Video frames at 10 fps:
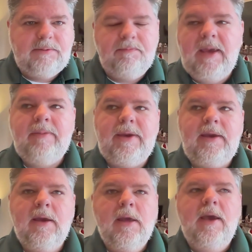
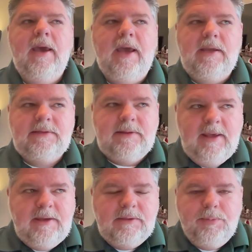Maybe as
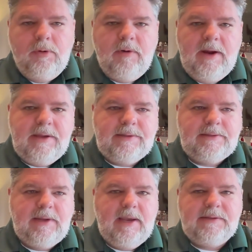things
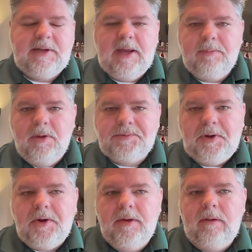progress, as time goes
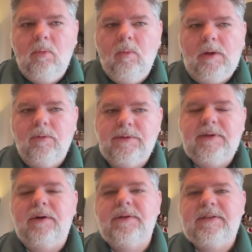on, we will
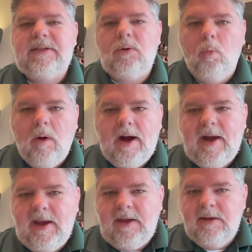start to see
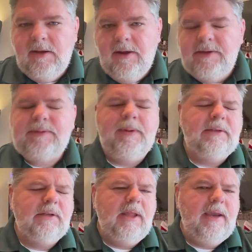why it's
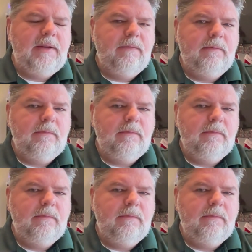being delayed,